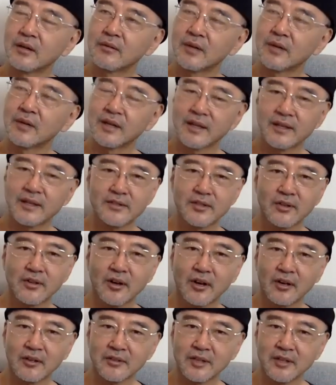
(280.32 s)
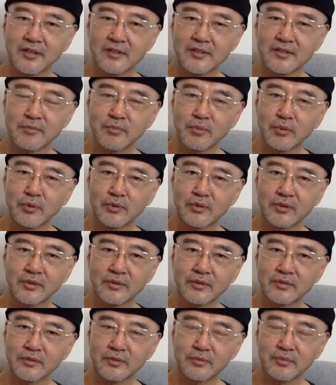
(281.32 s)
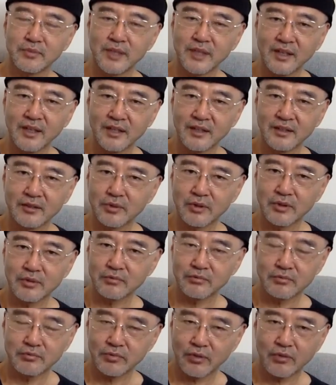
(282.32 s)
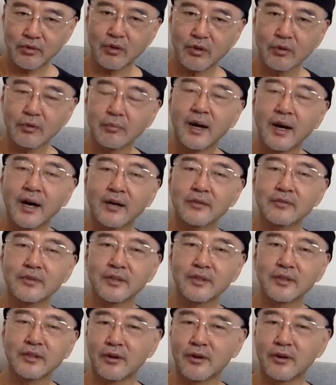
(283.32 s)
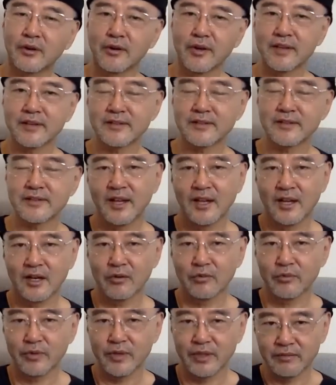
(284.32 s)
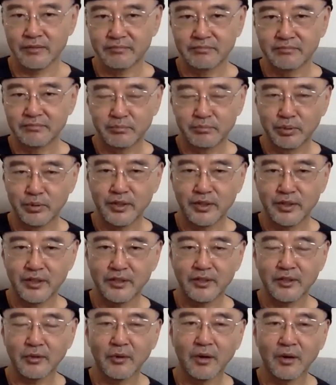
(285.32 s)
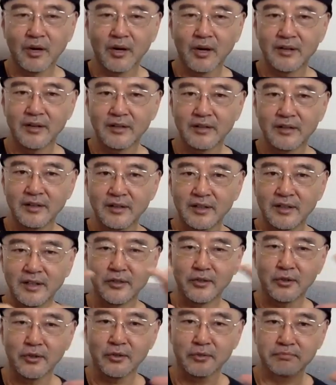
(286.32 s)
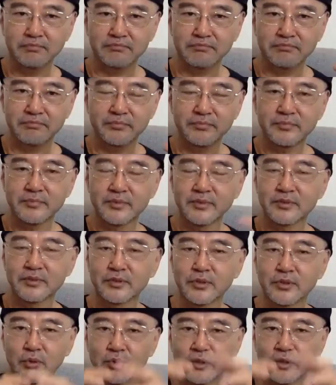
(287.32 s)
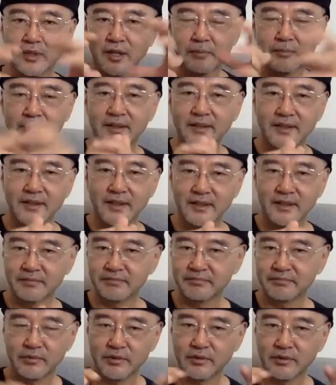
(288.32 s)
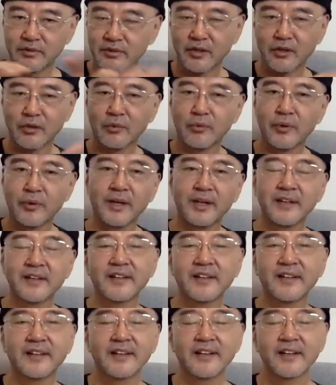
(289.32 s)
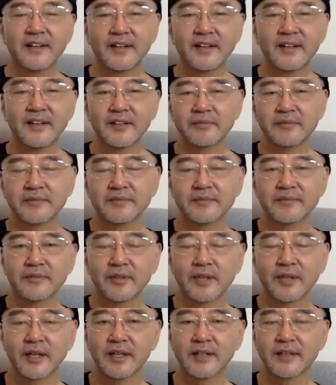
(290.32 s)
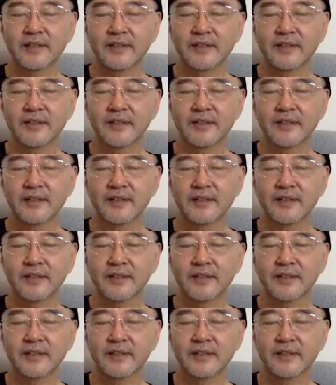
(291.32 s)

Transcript: Well, I guess the content is important. Bean, we throw them out. You know, Koreans, we put it in the water, let it all soaked up, and then take away. Right?